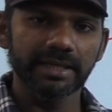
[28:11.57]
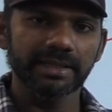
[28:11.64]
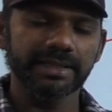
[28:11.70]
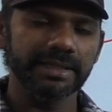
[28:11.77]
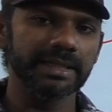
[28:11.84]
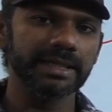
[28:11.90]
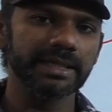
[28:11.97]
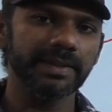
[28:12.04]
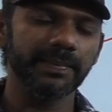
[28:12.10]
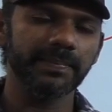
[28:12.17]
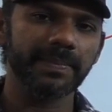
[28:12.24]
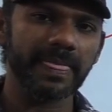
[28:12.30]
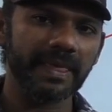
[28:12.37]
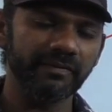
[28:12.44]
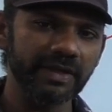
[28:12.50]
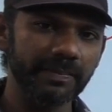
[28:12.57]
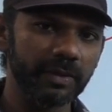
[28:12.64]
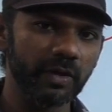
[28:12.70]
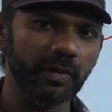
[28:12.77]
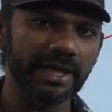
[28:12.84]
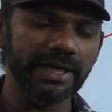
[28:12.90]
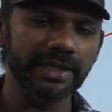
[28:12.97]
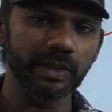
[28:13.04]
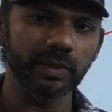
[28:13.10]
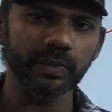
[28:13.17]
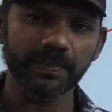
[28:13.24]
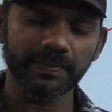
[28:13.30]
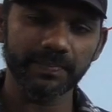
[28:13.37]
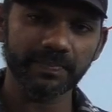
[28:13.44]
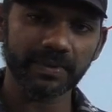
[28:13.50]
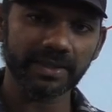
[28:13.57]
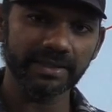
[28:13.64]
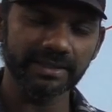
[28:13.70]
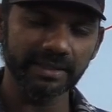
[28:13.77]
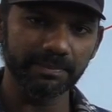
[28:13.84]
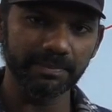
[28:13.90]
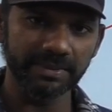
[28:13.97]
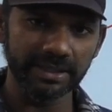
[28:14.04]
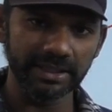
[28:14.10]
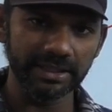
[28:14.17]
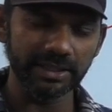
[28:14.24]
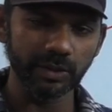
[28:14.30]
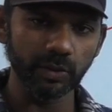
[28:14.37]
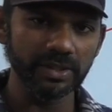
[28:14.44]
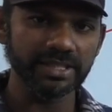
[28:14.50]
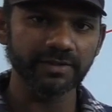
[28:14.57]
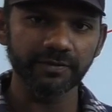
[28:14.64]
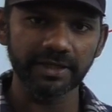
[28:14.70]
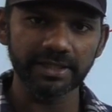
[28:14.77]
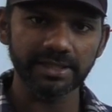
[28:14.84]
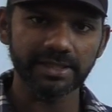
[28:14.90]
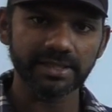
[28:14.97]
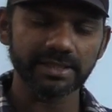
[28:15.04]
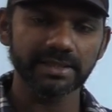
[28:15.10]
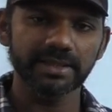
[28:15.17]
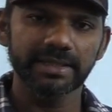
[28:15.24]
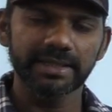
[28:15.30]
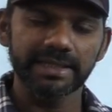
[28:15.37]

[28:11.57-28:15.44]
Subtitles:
Here, we provide you the rules first,